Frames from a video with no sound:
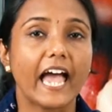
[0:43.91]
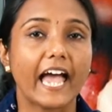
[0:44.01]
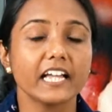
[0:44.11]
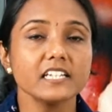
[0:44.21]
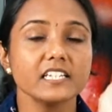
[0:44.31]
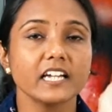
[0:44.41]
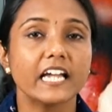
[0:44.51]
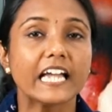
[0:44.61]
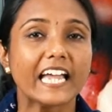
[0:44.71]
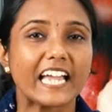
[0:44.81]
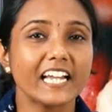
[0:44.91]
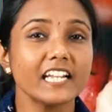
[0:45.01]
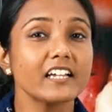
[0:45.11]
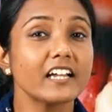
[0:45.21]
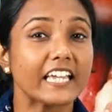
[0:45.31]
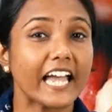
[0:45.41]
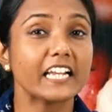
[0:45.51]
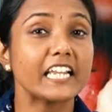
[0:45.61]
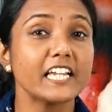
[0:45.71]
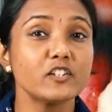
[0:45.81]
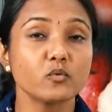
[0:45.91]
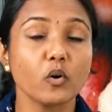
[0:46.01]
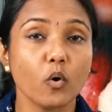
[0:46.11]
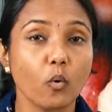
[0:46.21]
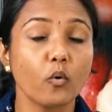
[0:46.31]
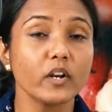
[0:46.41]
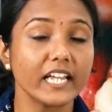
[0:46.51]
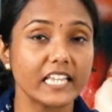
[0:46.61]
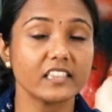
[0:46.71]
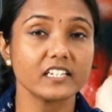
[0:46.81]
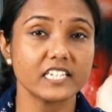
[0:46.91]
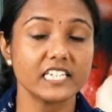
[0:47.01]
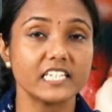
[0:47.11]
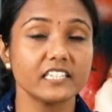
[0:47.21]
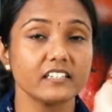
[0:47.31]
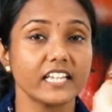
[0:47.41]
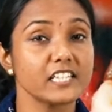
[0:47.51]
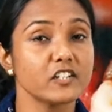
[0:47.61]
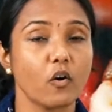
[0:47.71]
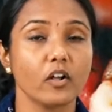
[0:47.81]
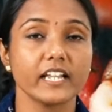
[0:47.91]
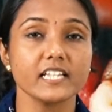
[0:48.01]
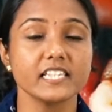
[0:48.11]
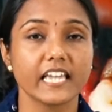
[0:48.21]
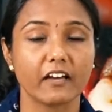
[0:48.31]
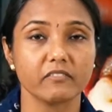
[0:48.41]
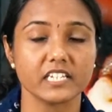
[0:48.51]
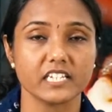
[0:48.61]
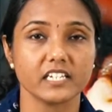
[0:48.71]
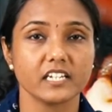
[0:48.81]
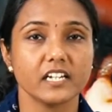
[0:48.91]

and it can lead to a hole in the teeth that's called as cavity.